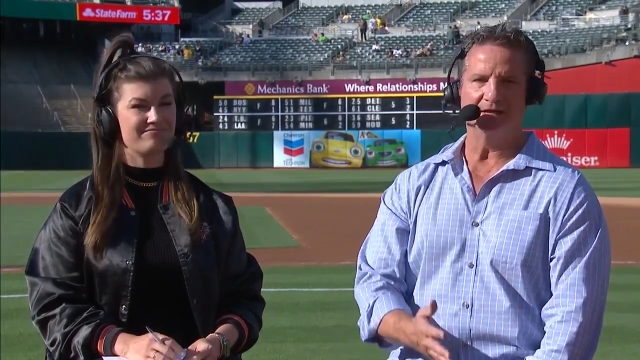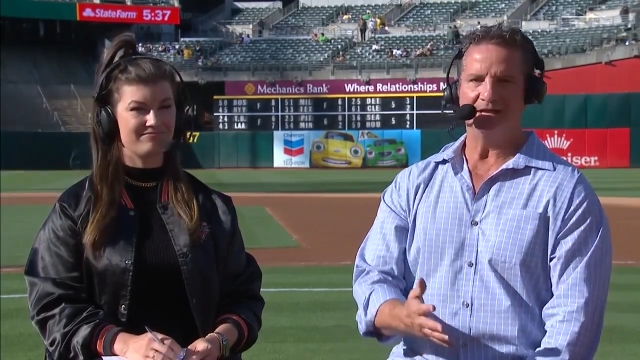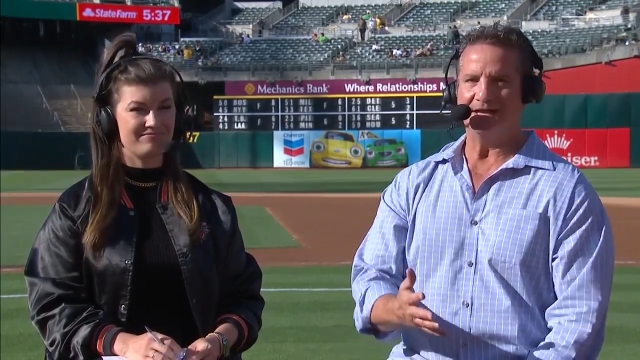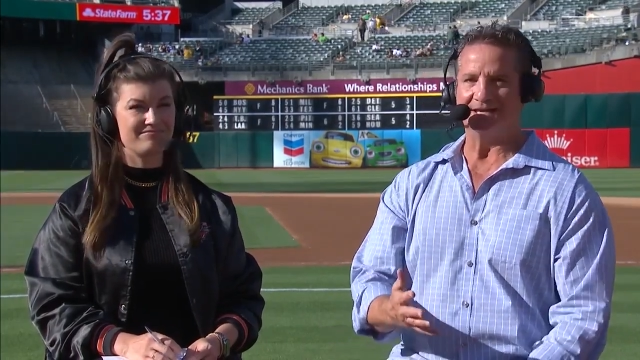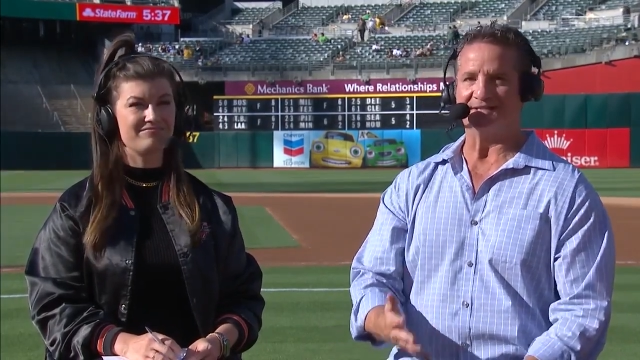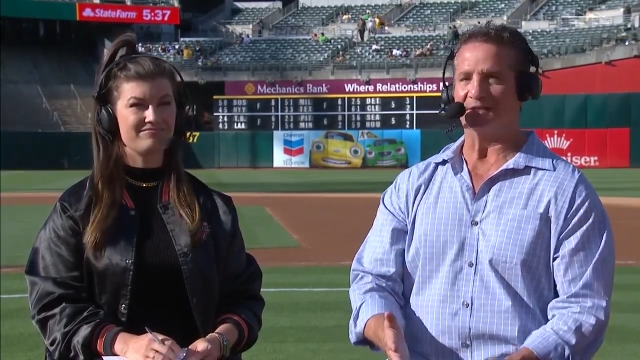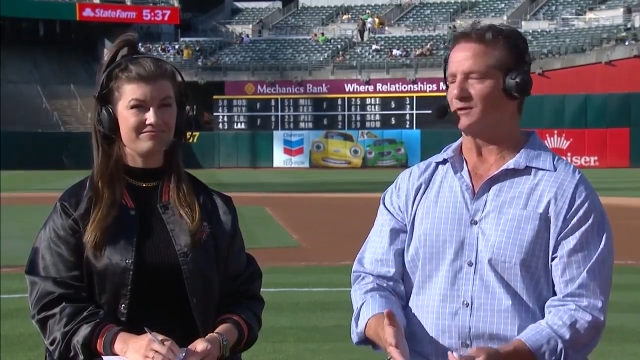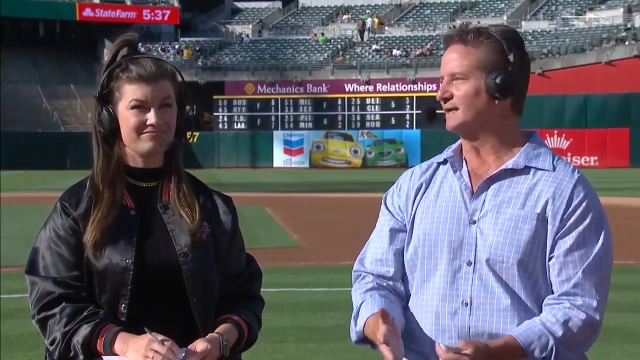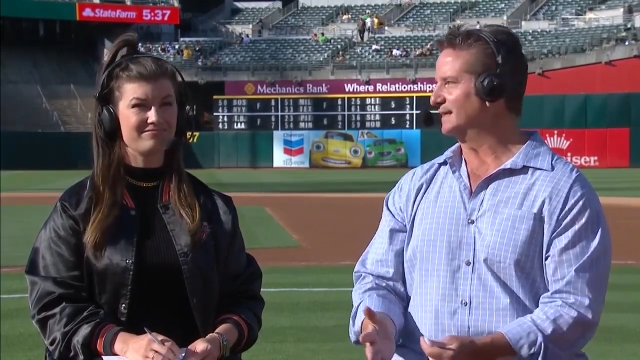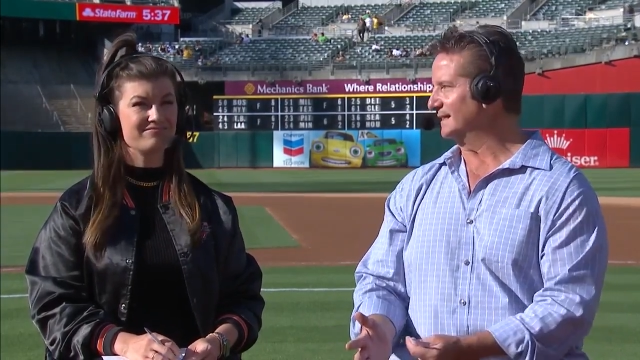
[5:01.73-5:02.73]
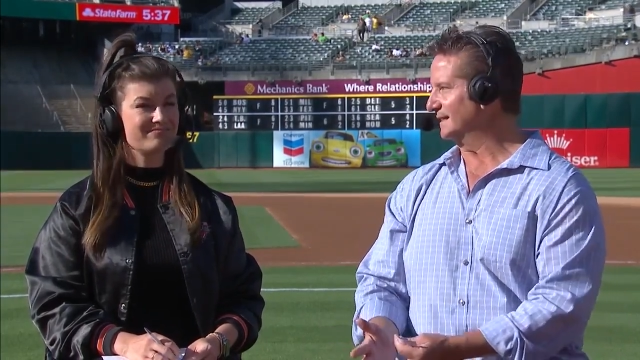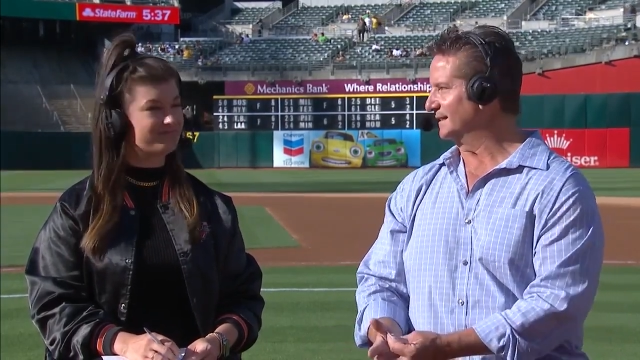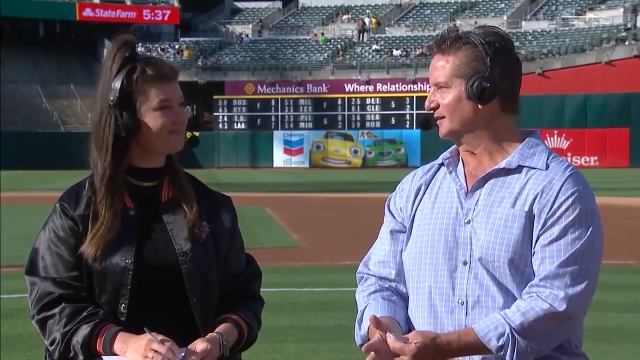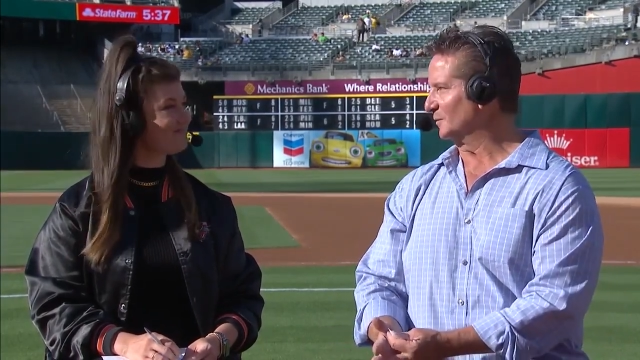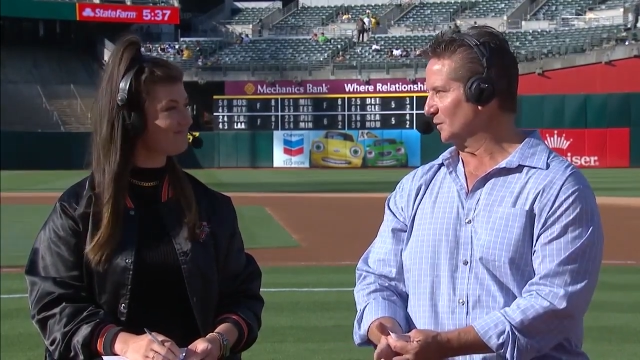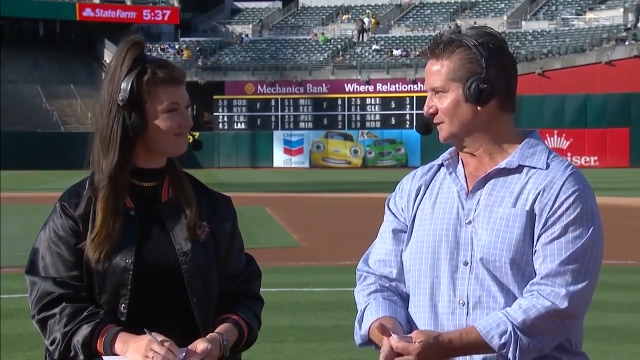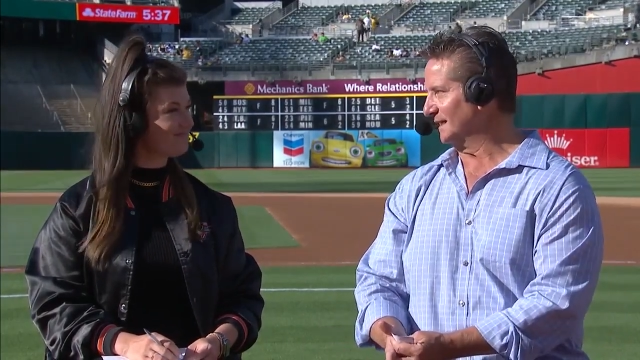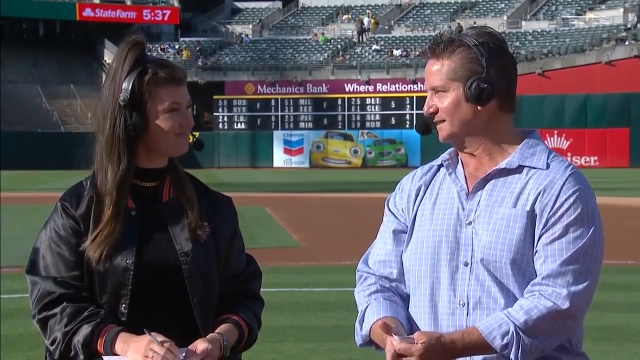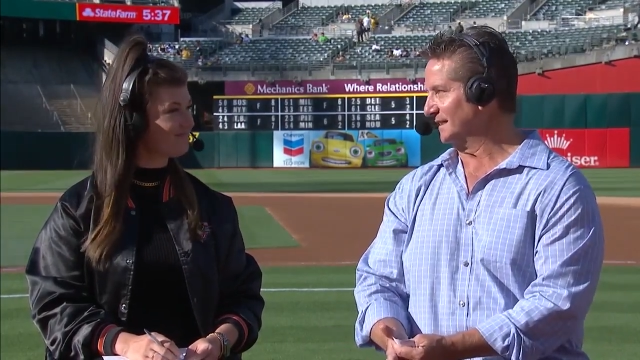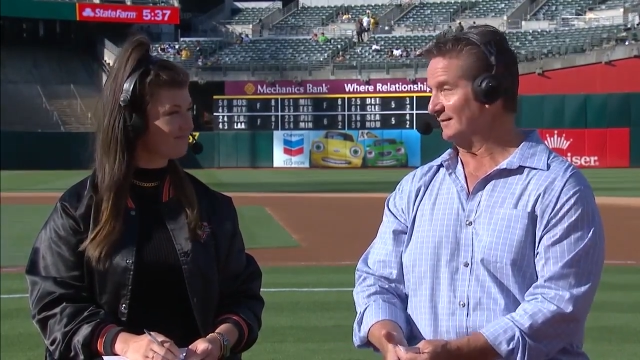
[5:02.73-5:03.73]
Speaker 1: Is there a need in the
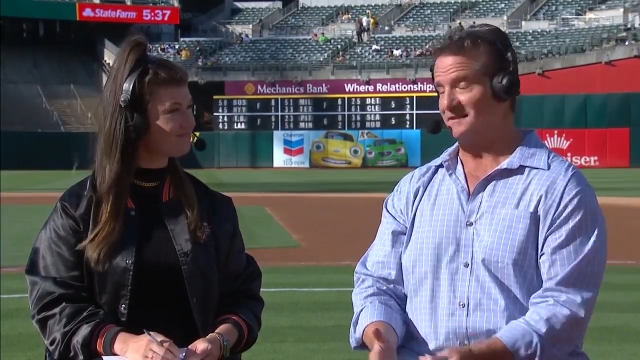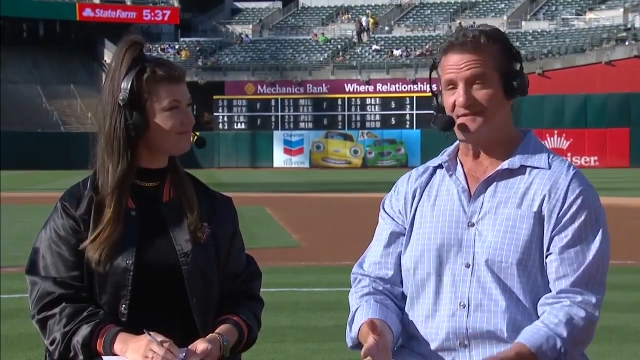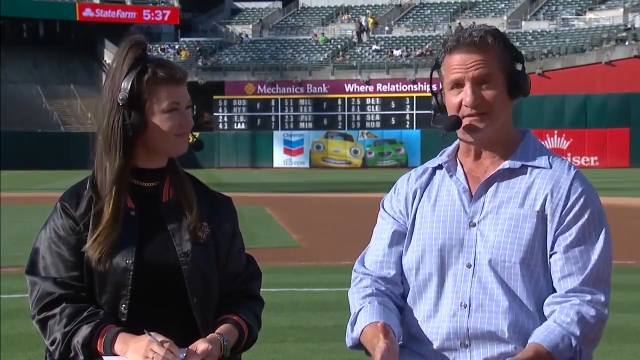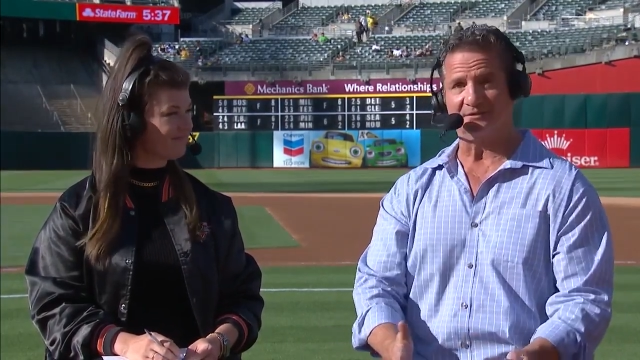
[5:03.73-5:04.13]
rotation? They've got six